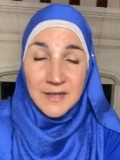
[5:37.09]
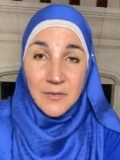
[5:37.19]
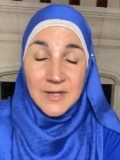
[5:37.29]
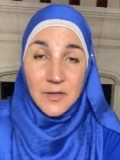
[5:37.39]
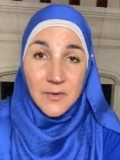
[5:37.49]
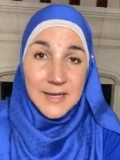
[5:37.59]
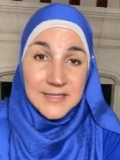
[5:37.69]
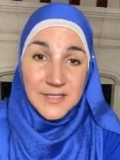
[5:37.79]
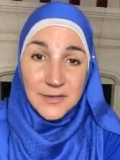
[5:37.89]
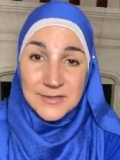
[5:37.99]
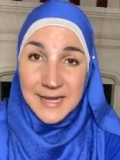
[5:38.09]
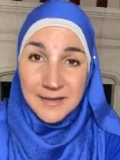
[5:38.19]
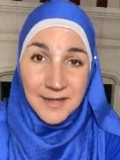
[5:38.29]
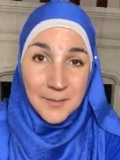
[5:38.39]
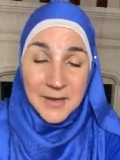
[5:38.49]
When grades go
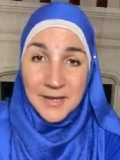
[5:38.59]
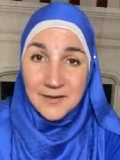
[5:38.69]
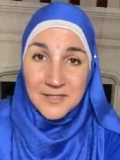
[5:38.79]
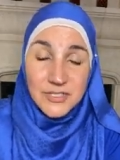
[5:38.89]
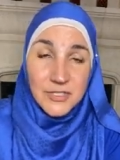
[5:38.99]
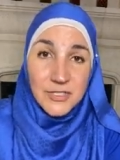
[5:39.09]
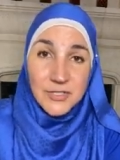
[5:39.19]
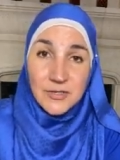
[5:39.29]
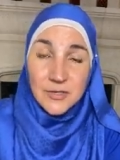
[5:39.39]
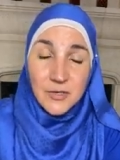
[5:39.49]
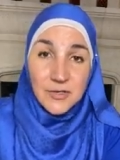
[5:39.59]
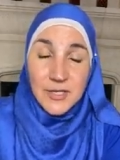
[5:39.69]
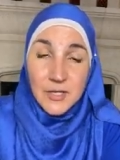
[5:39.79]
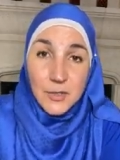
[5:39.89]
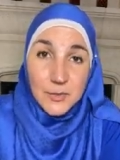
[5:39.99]
down, like, parents just
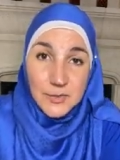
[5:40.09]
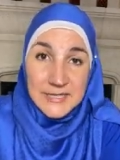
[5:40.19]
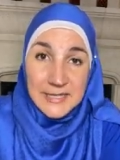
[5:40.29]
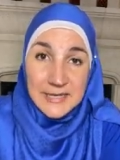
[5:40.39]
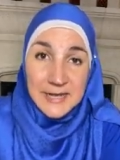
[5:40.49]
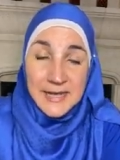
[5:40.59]
they lose it.